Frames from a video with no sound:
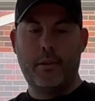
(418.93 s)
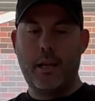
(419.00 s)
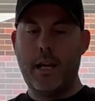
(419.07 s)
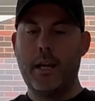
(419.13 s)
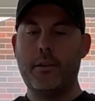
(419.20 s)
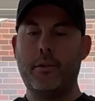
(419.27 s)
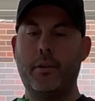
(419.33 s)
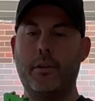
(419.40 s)

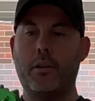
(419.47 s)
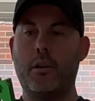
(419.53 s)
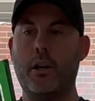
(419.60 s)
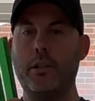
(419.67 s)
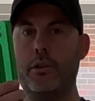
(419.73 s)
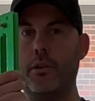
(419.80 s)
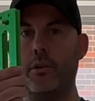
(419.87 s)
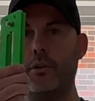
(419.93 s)
and I
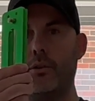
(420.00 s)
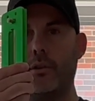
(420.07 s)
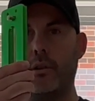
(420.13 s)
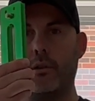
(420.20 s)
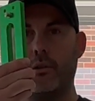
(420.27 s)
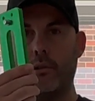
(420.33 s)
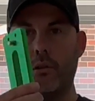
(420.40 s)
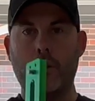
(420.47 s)
use
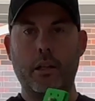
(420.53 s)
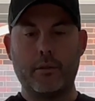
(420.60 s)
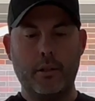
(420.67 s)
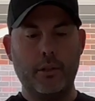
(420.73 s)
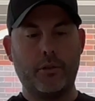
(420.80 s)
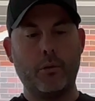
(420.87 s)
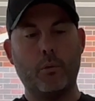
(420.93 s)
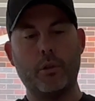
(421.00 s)
like
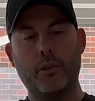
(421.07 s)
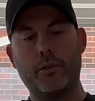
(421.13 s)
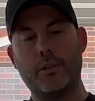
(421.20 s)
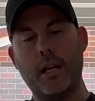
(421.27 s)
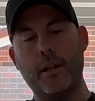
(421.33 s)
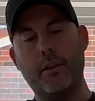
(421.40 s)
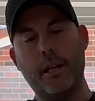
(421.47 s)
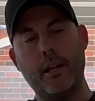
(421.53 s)
this. So what it's
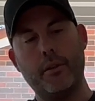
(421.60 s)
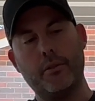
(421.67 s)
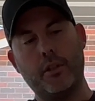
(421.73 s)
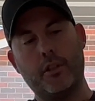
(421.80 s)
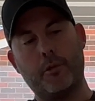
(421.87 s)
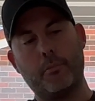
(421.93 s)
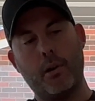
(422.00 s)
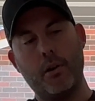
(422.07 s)
done now is
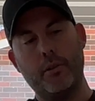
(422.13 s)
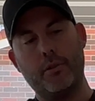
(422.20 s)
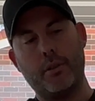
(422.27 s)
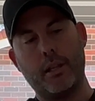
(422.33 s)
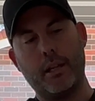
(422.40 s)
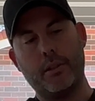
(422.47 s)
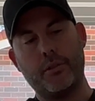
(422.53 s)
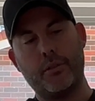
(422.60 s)

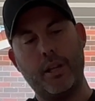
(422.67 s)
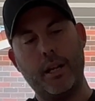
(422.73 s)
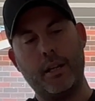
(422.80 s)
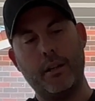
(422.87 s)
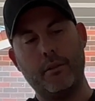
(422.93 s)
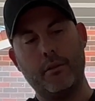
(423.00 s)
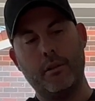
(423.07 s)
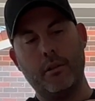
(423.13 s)
exposed a
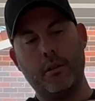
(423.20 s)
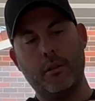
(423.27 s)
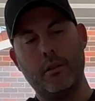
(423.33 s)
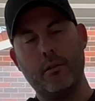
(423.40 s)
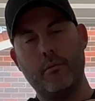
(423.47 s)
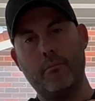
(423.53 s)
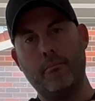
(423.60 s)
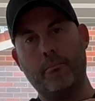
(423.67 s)
second
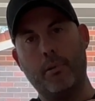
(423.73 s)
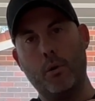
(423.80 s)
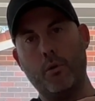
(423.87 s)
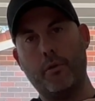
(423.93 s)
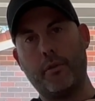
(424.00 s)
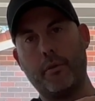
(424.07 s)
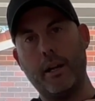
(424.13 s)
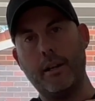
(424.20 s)

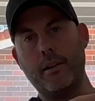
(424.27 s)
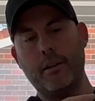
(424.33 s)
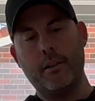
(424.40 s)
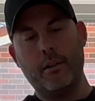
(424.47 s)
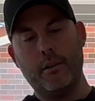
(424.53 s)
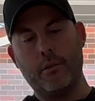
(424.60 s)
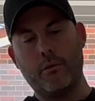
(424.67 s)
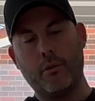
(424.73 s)
ball thread
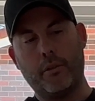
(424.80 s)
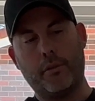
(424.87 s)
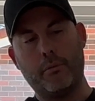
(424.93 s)
or a